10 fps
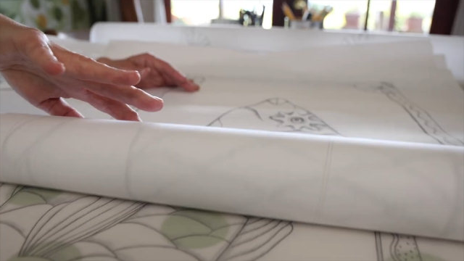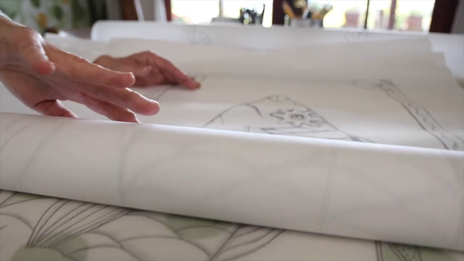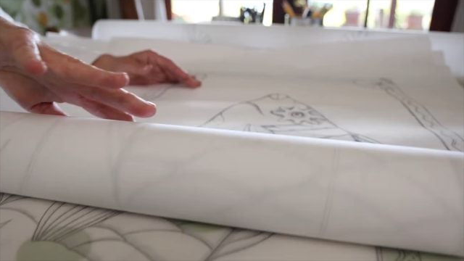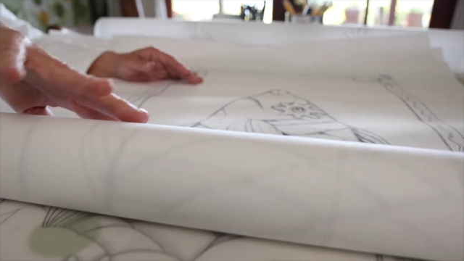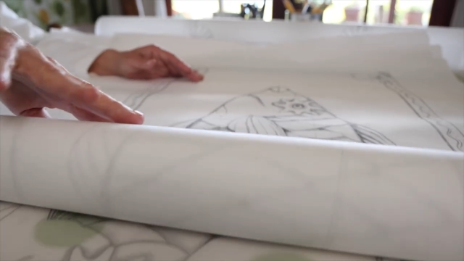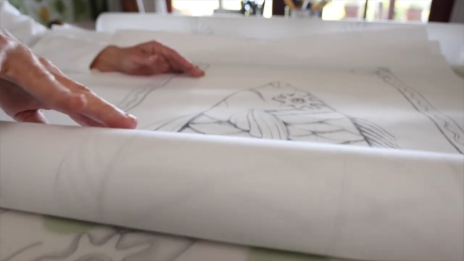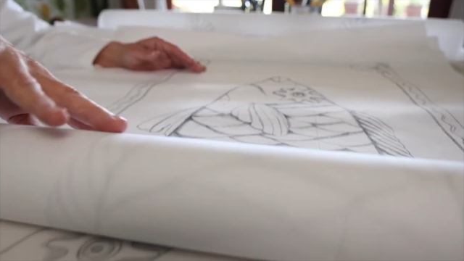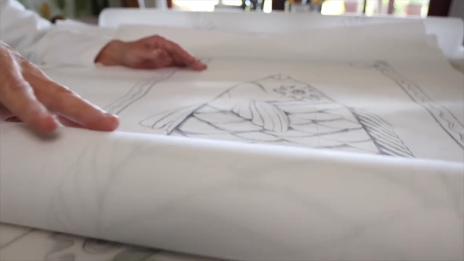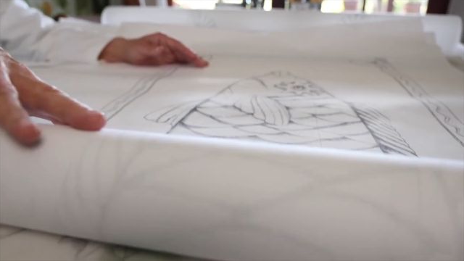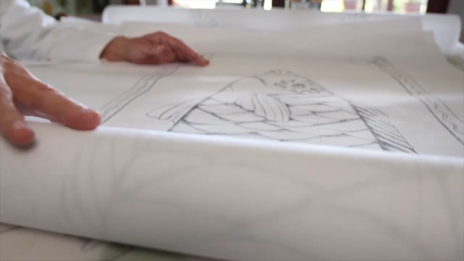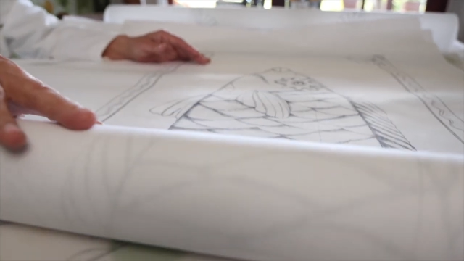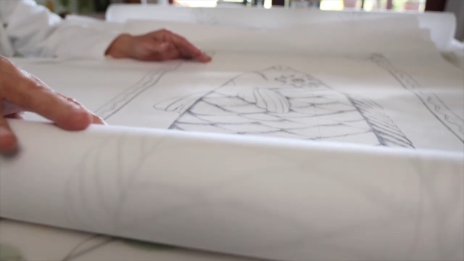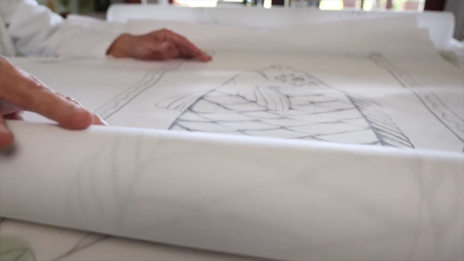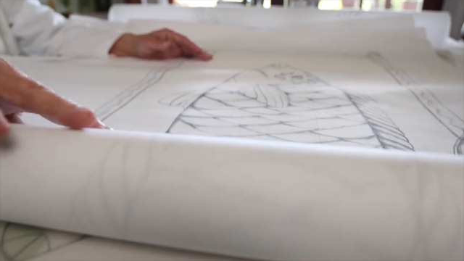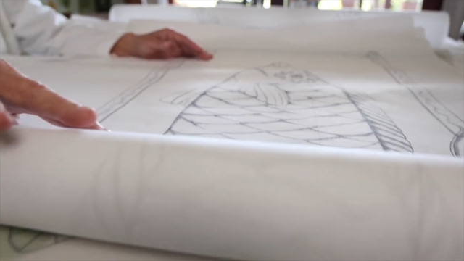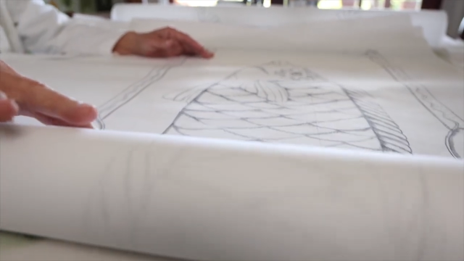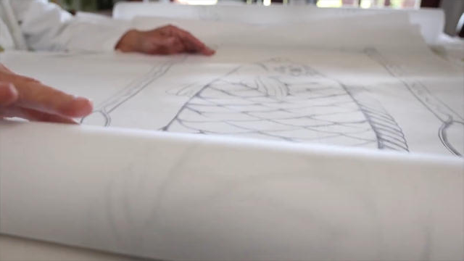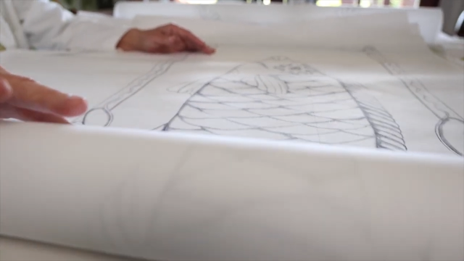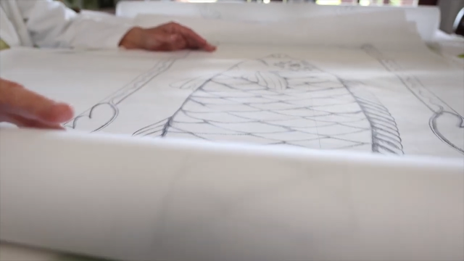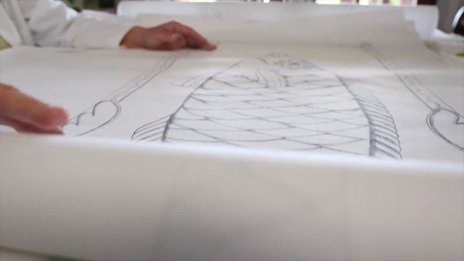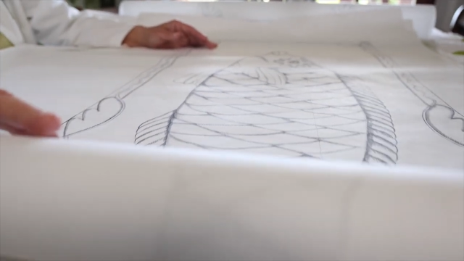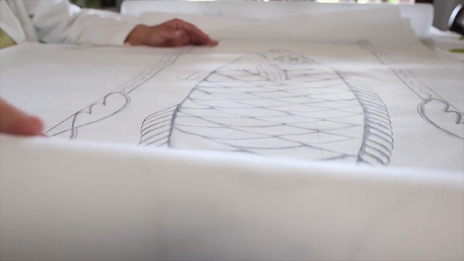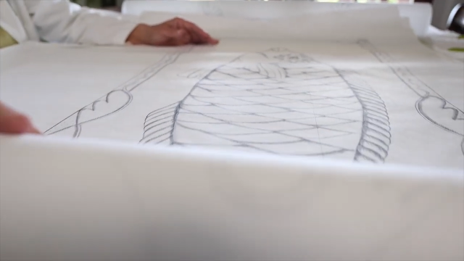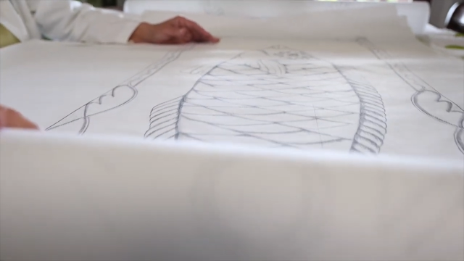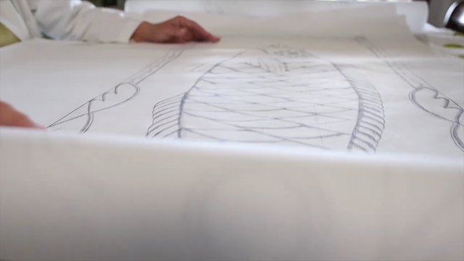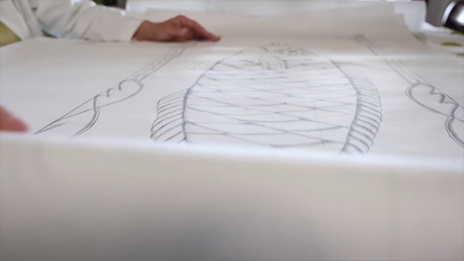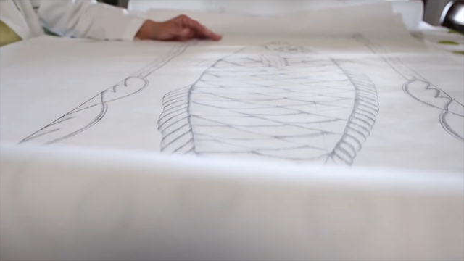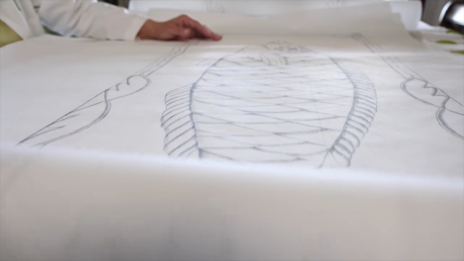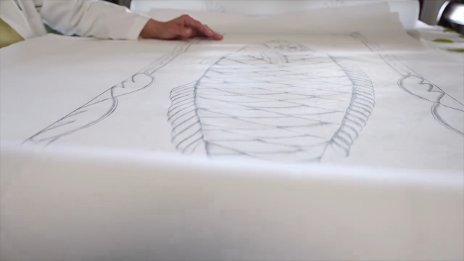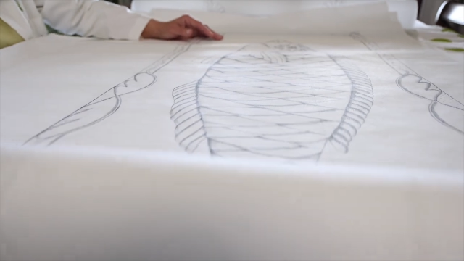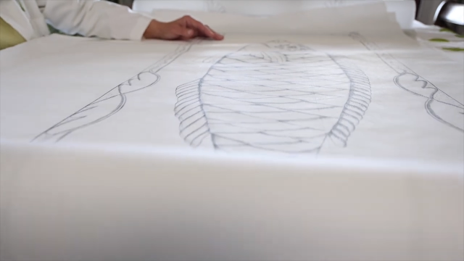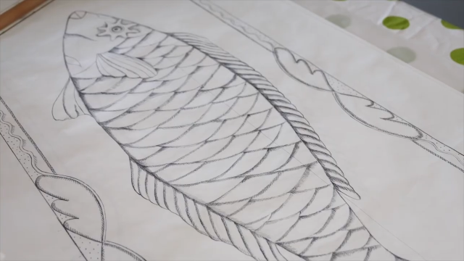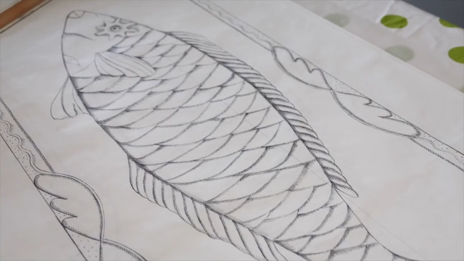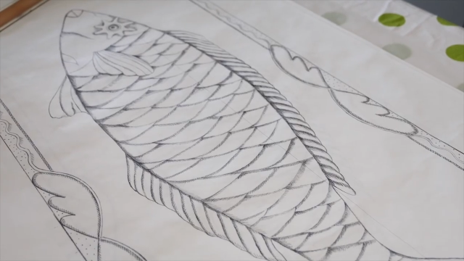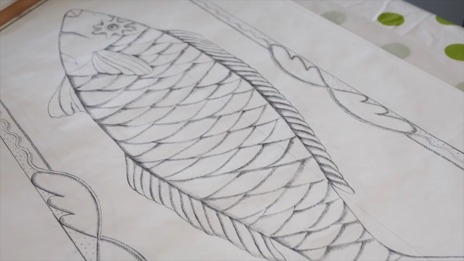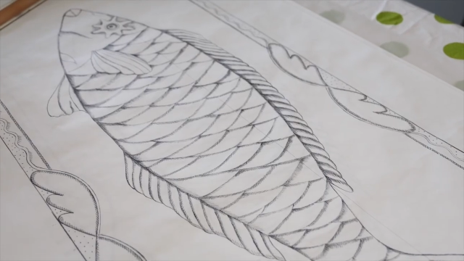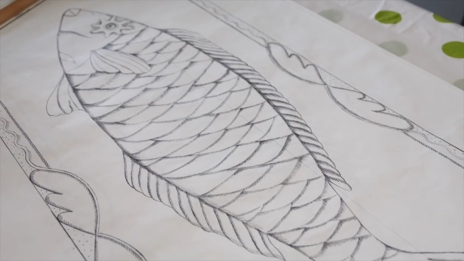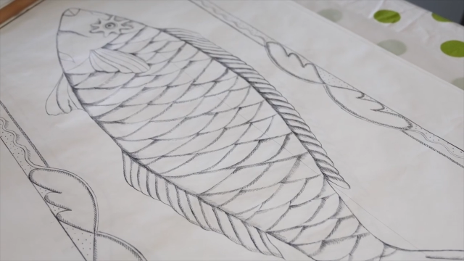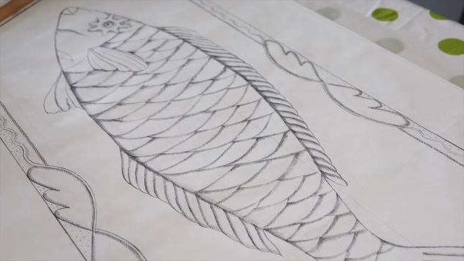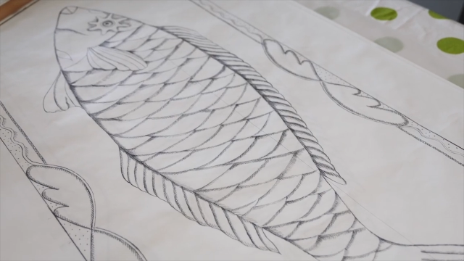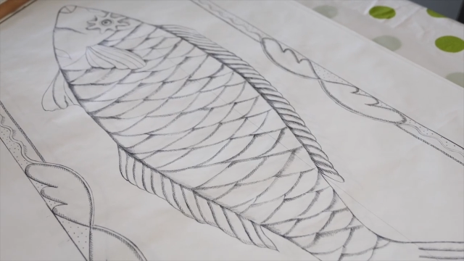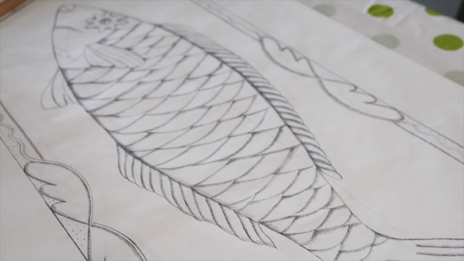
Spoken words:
[unreadable: no face in view]